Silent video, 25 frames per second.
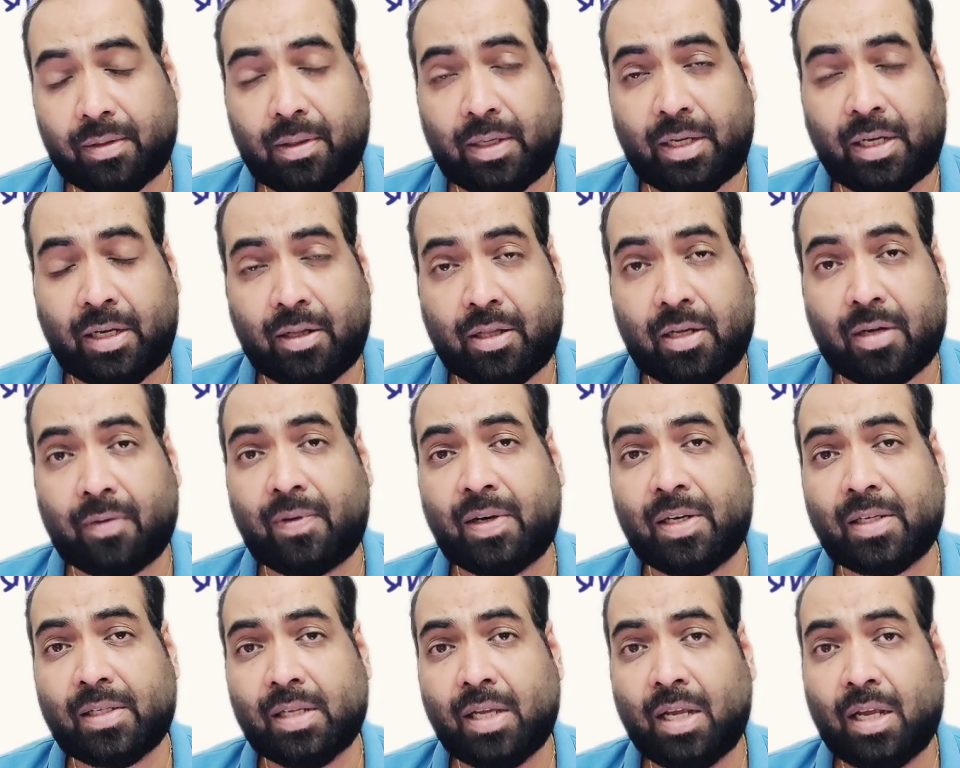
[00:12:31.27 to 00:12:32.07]
In other
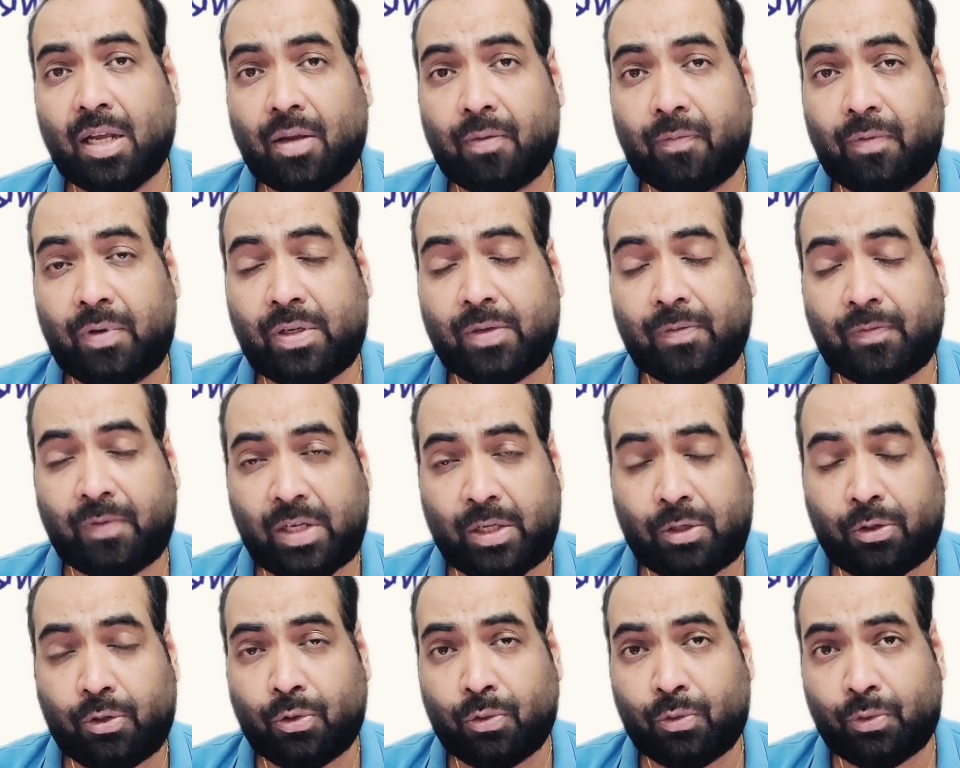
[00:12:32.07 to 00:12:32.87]
words,
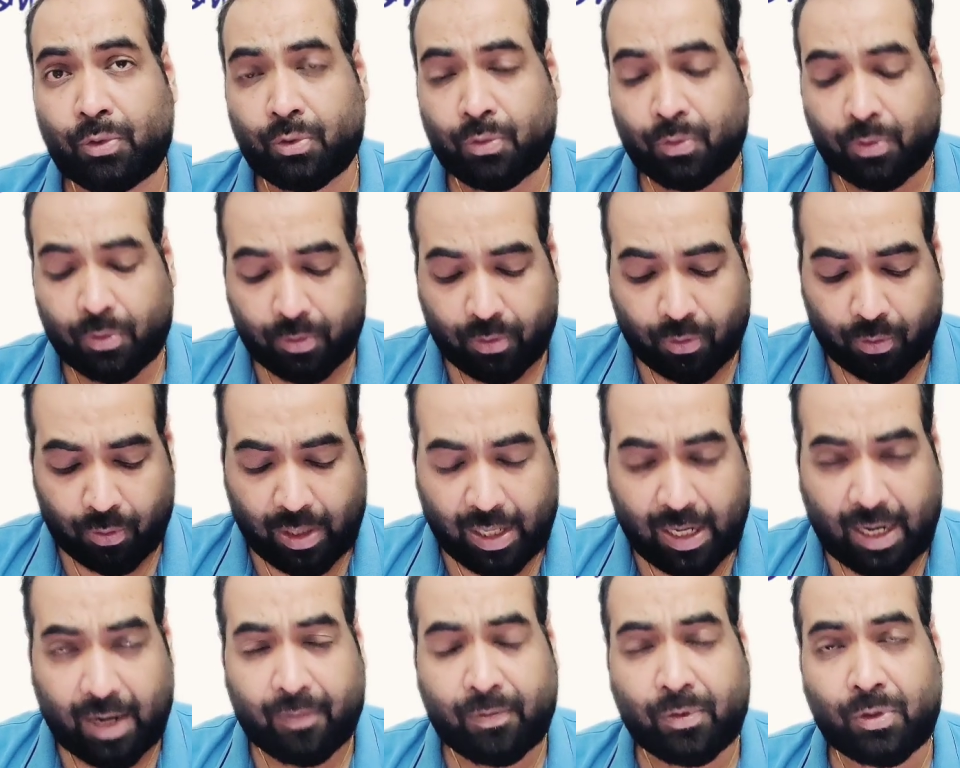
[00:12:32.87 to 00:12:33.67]
you could
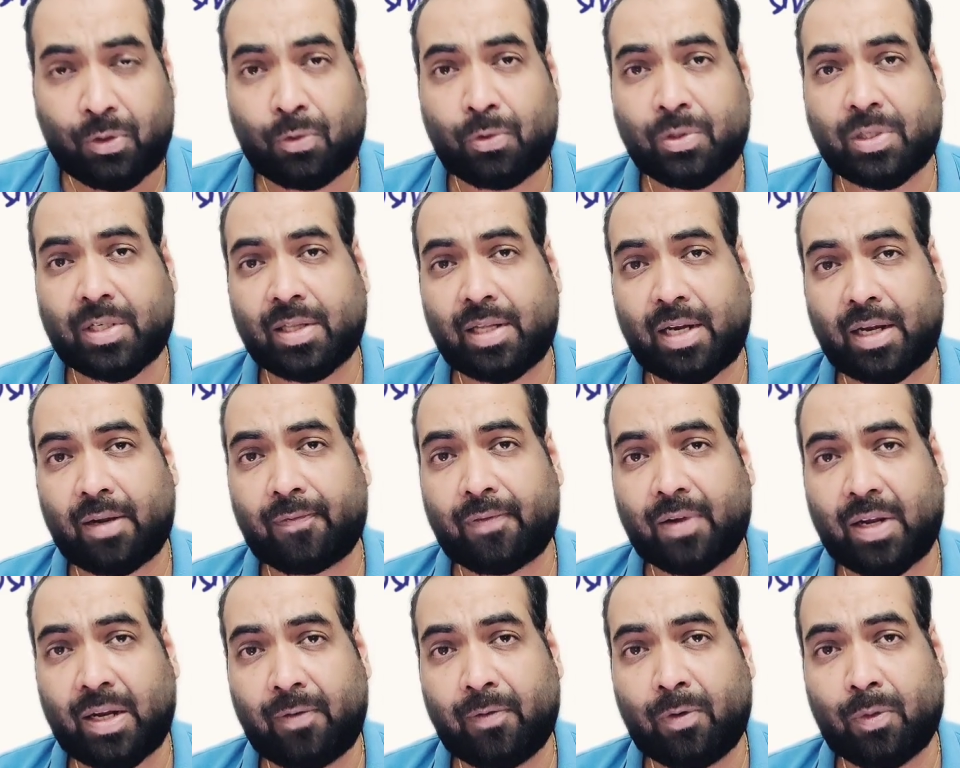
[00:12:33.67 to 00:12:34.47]
have used that
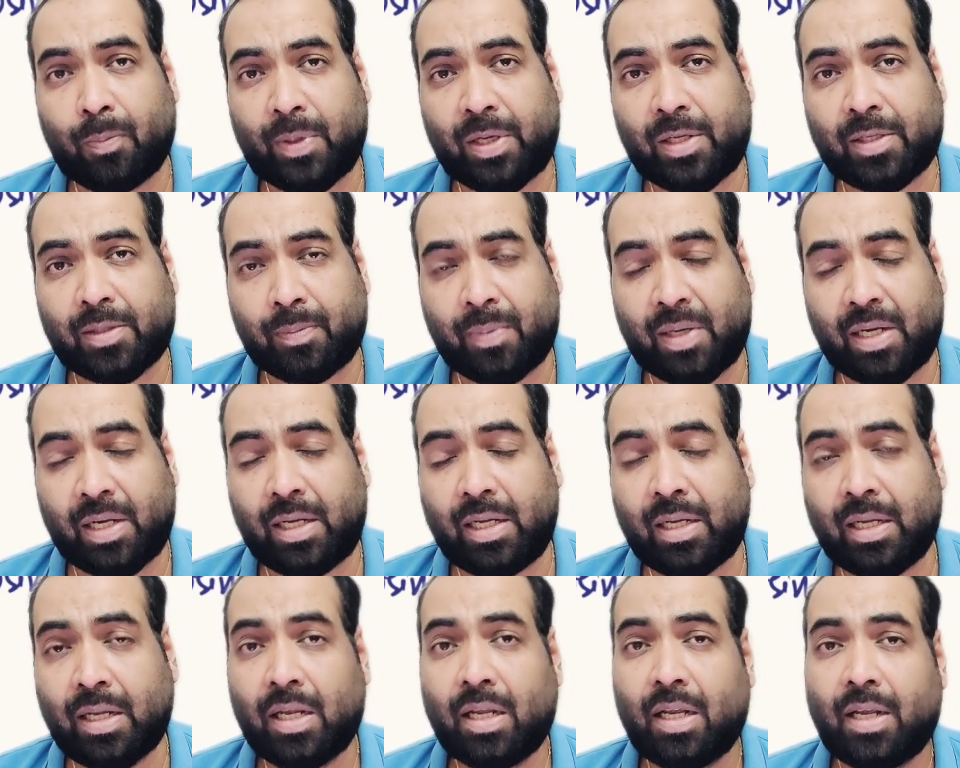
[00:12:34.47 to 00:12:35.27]
5 rupees
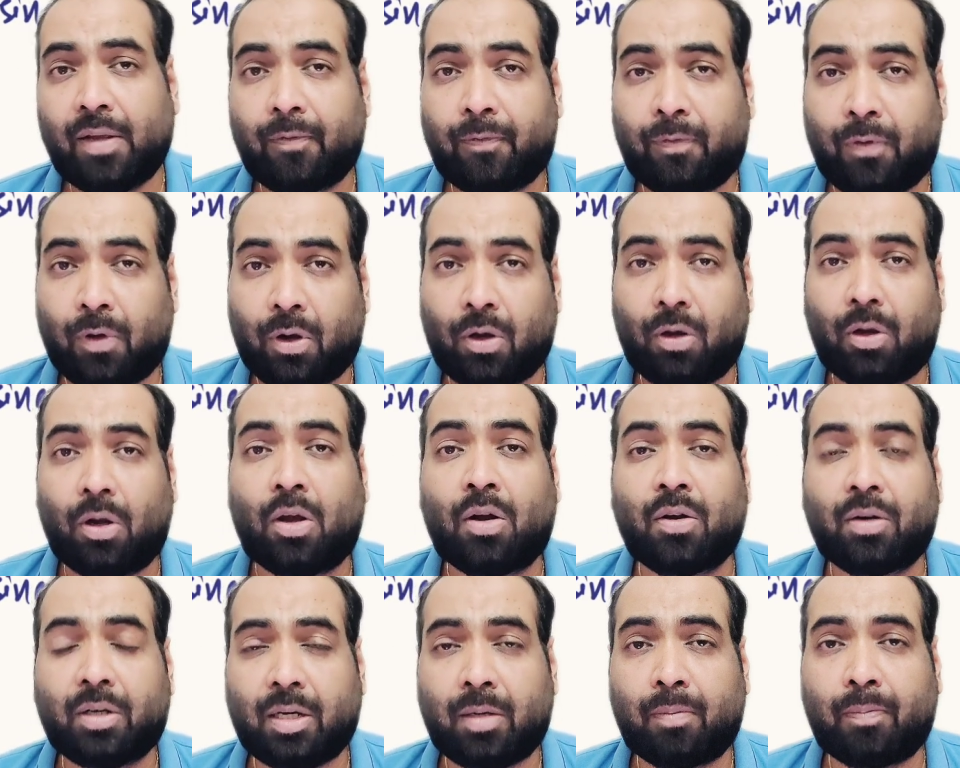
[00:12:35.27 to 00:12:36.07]
money for
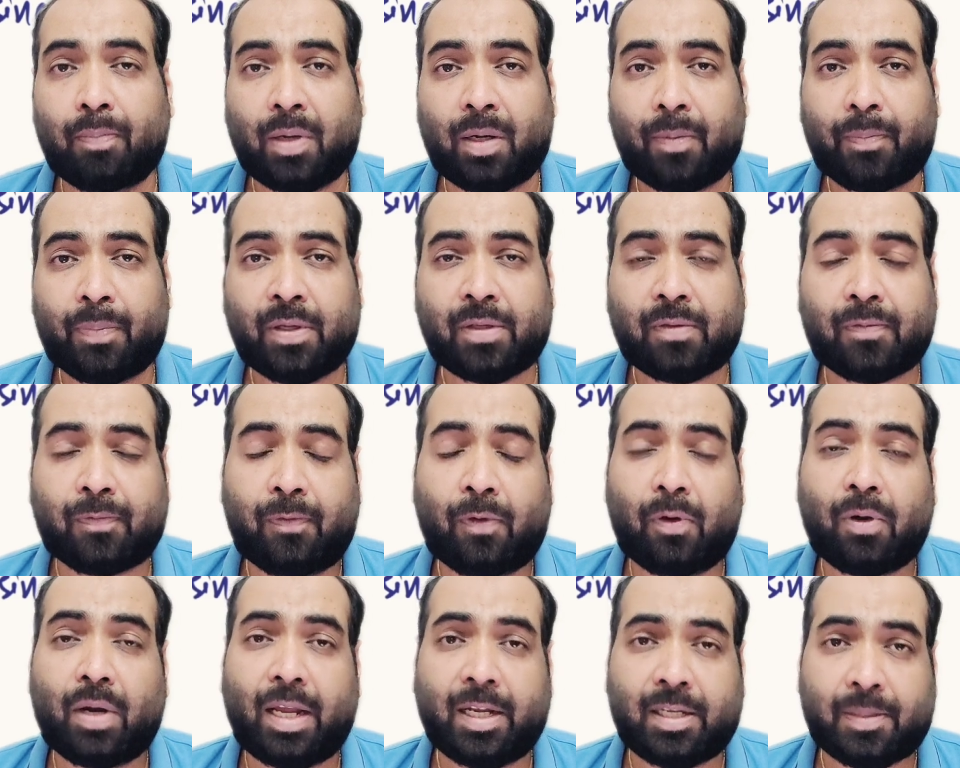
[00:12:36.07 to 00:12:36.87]
long-term purpose
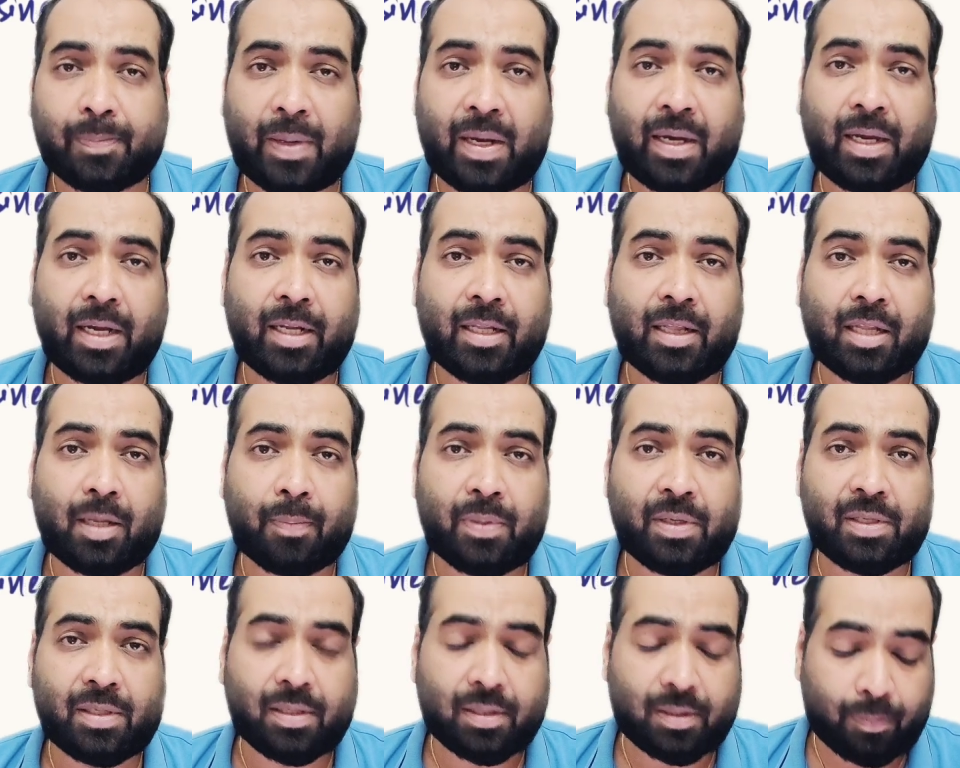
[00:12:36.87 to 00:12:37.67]
for expanding the
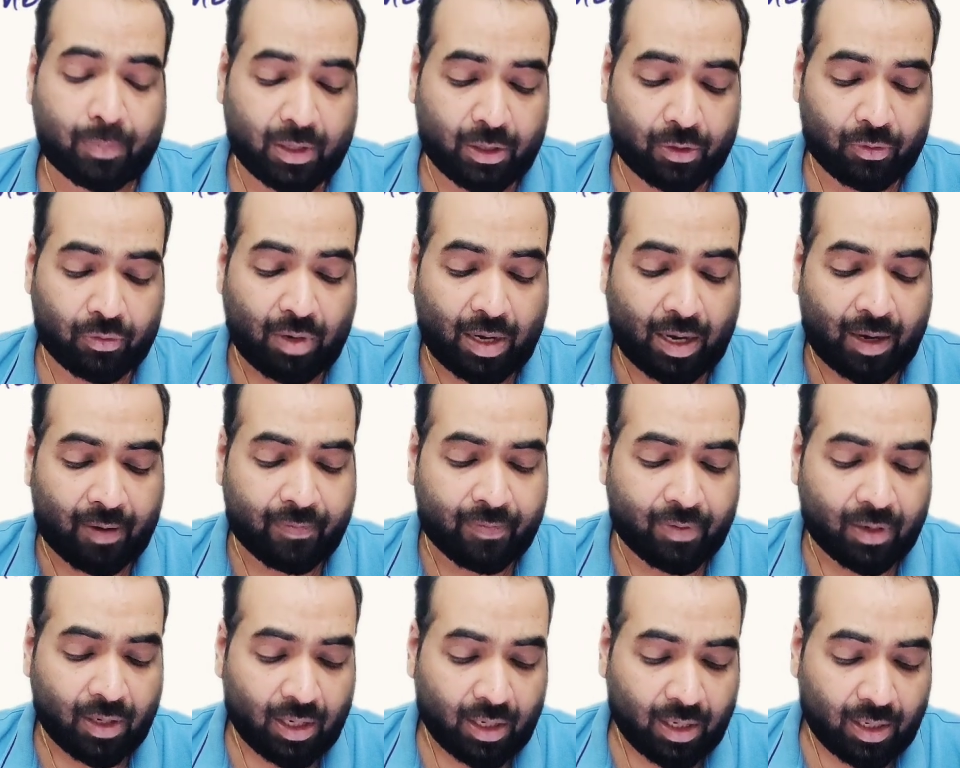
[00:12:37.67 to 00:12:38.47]
business, but you
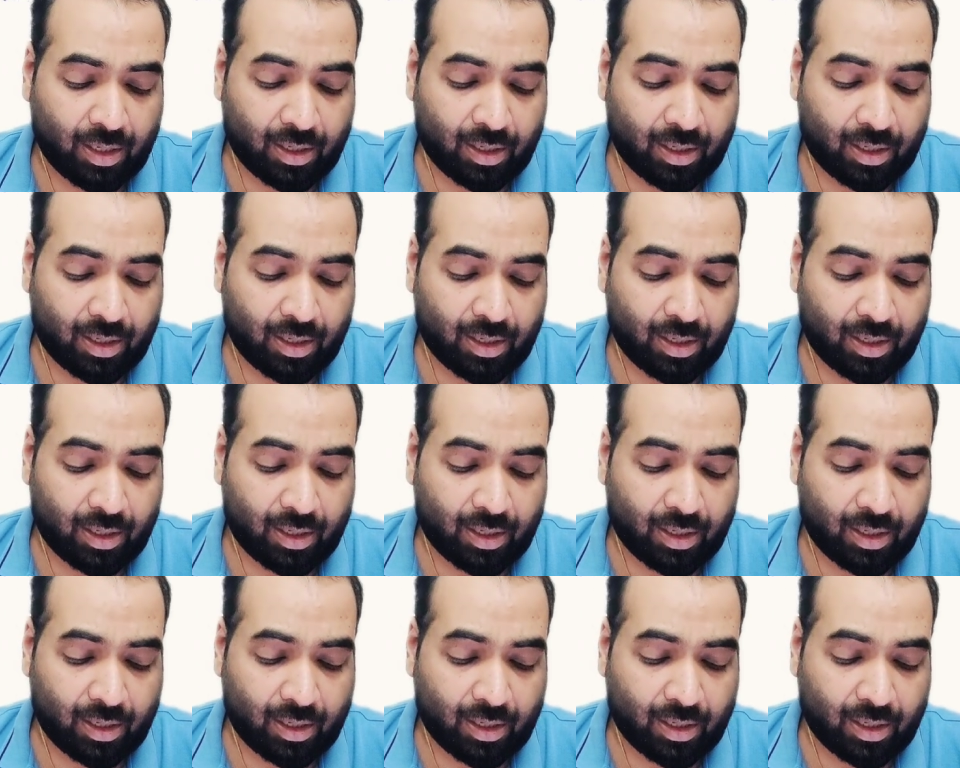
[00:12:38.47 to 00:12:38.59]
have